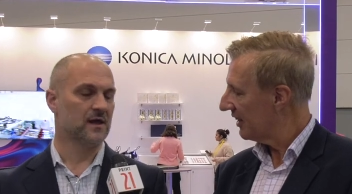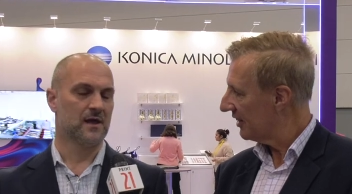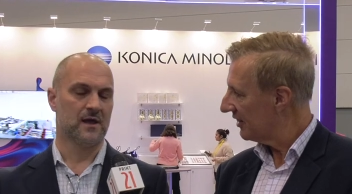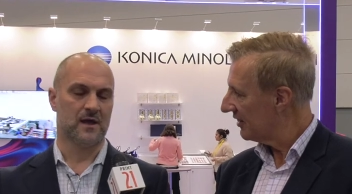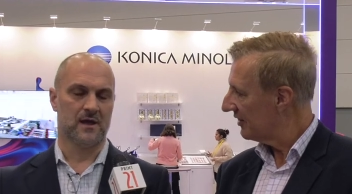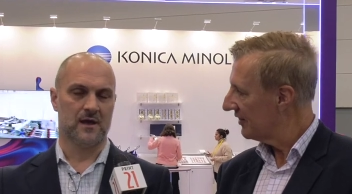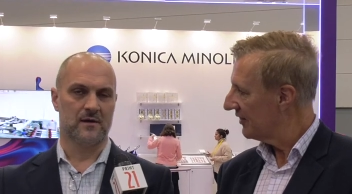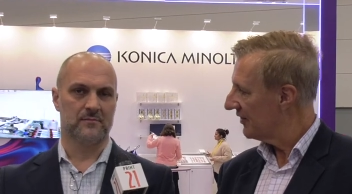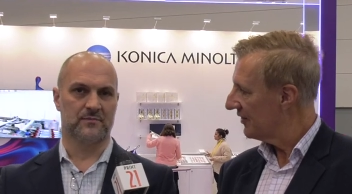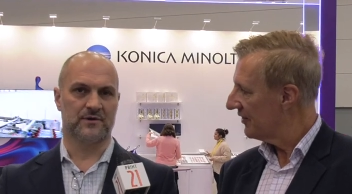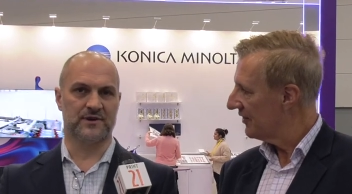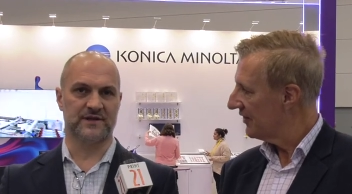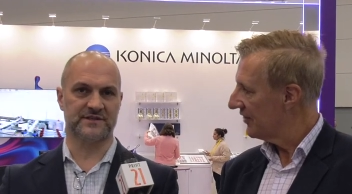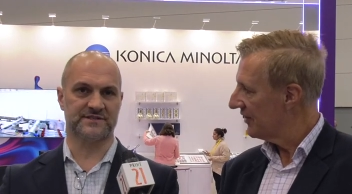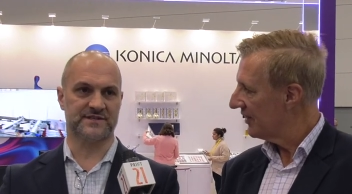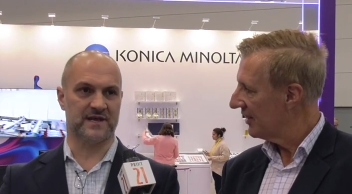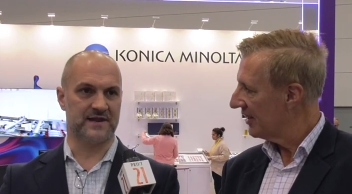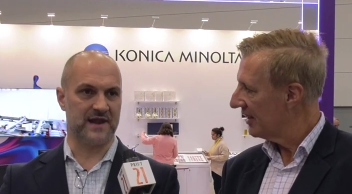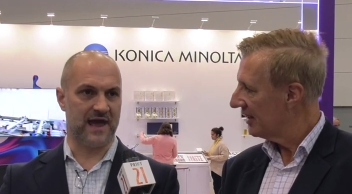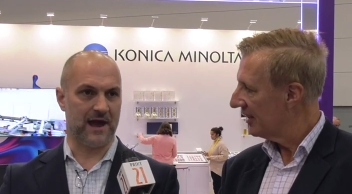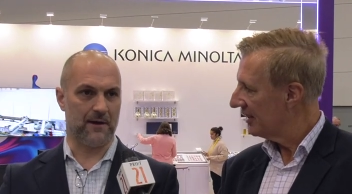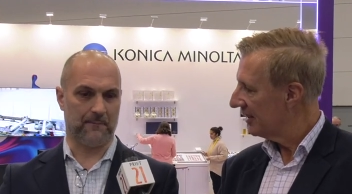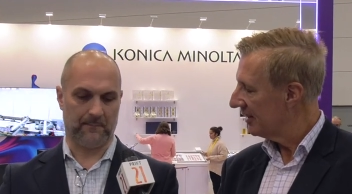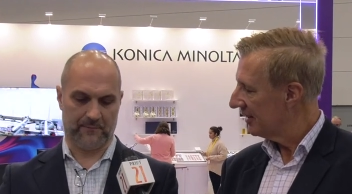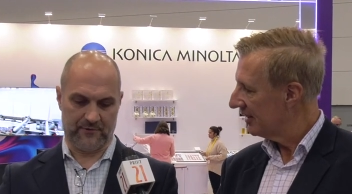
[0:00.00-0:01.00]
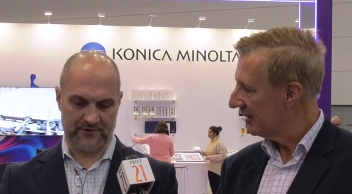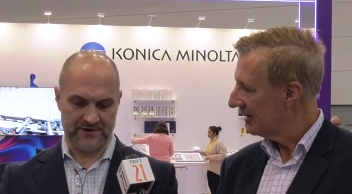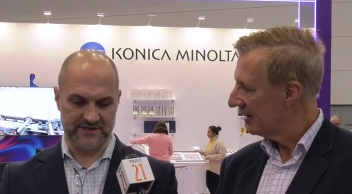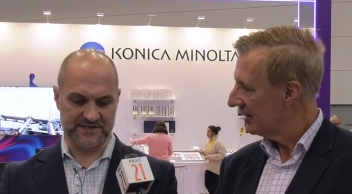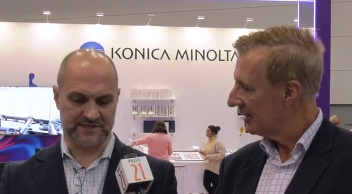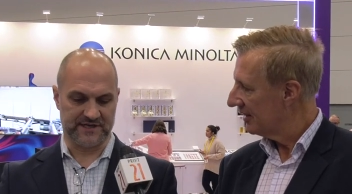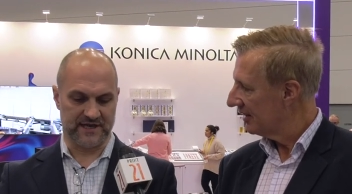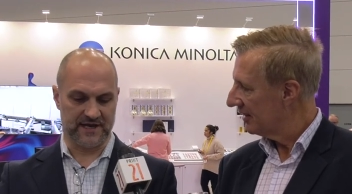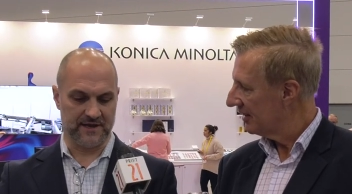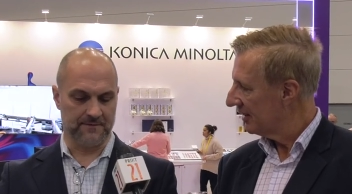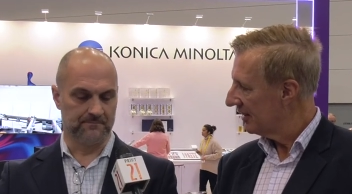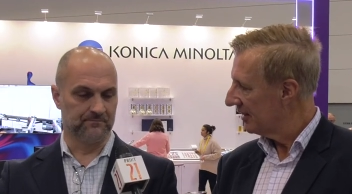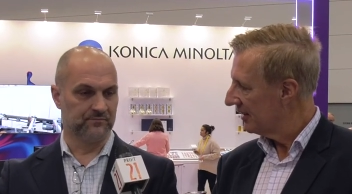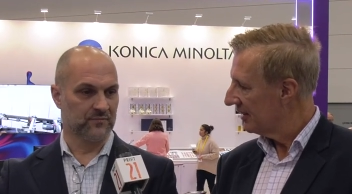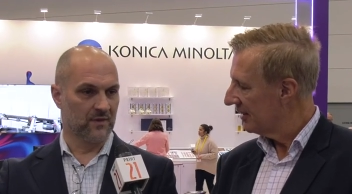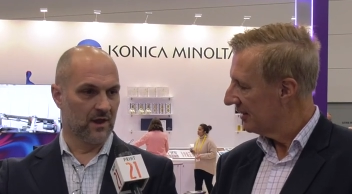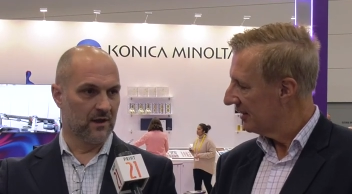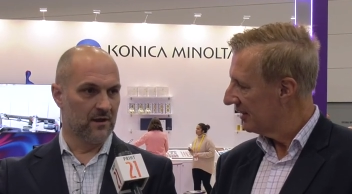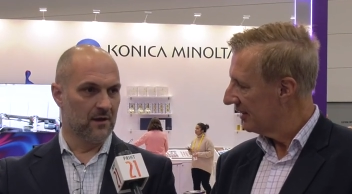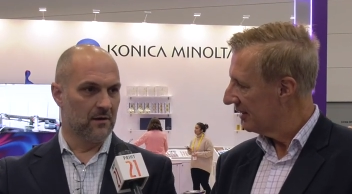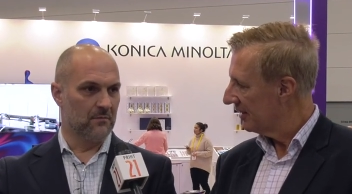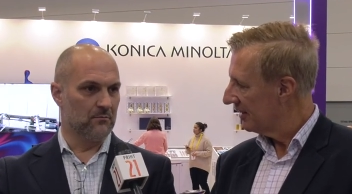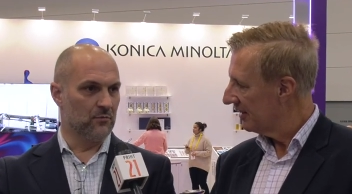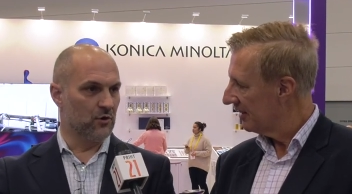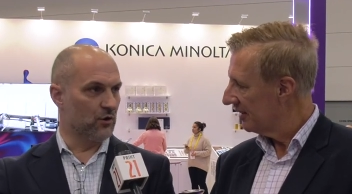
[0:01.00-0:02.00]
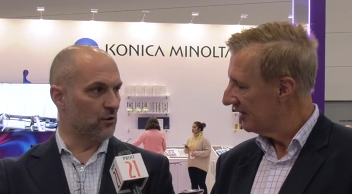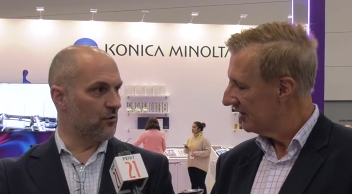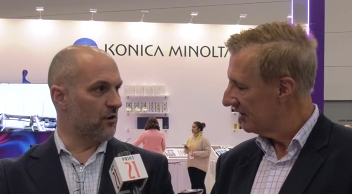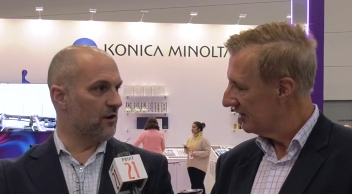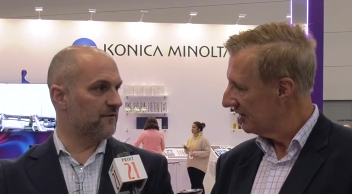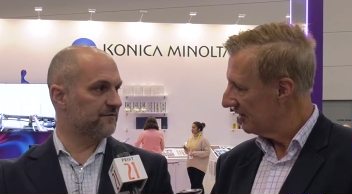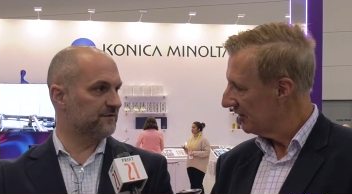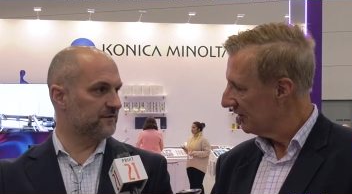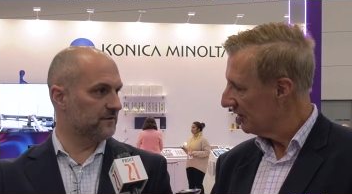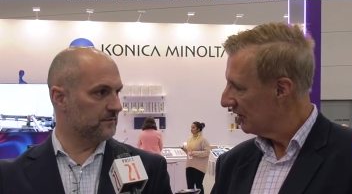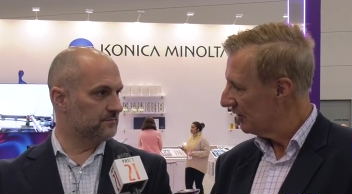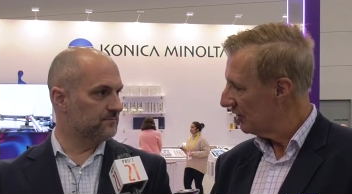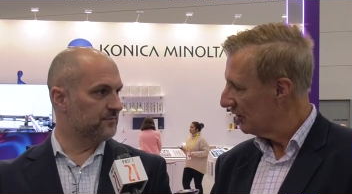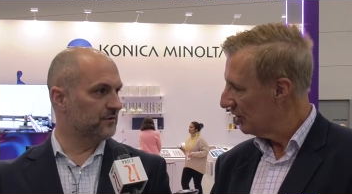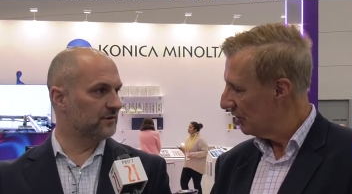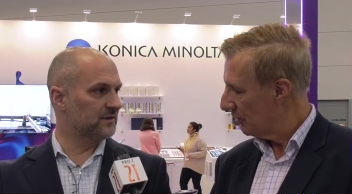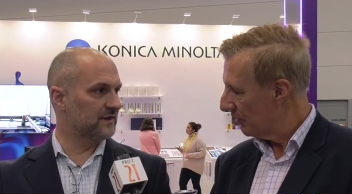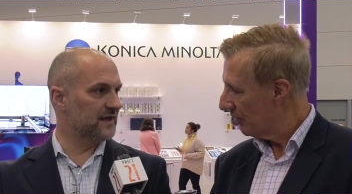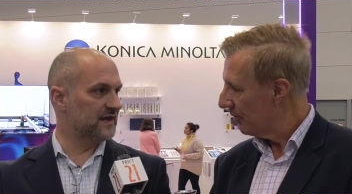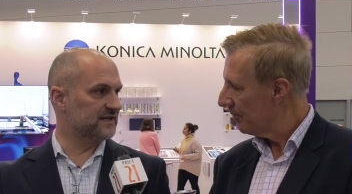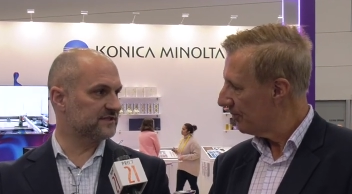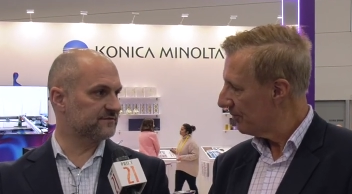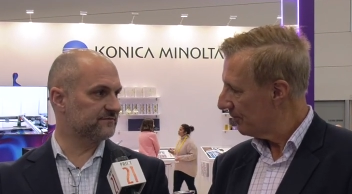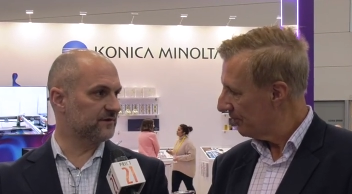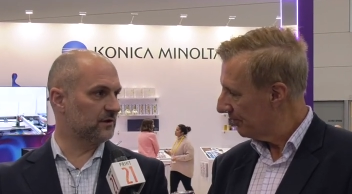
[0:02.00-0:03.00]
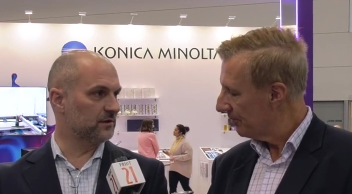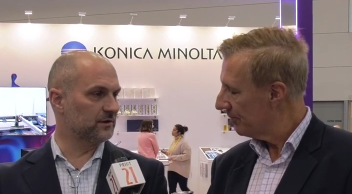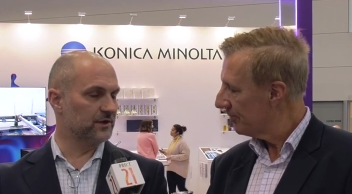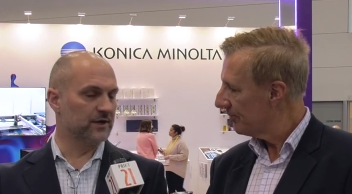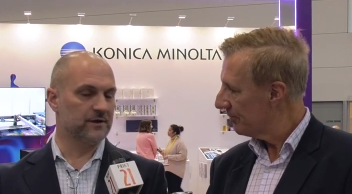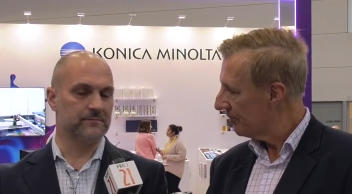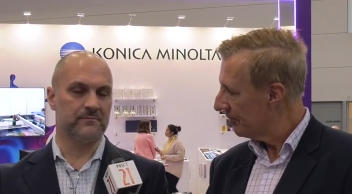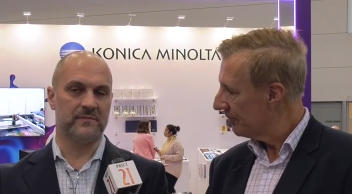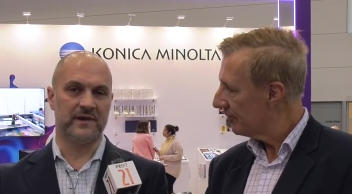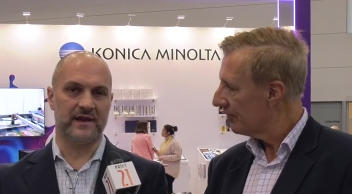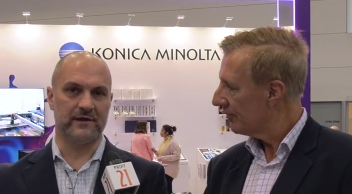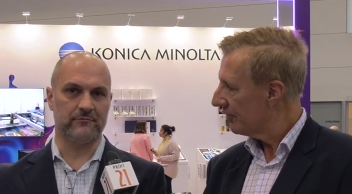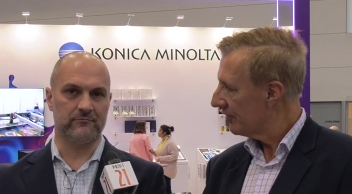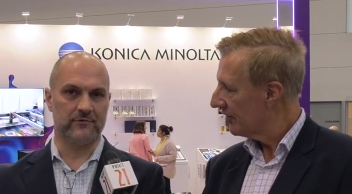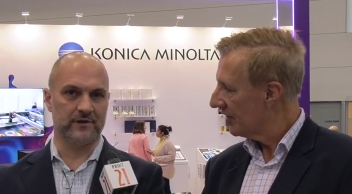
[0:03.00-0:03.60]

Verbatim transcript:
Speaker 1: yeah. but as they're now printing more often but less volume, it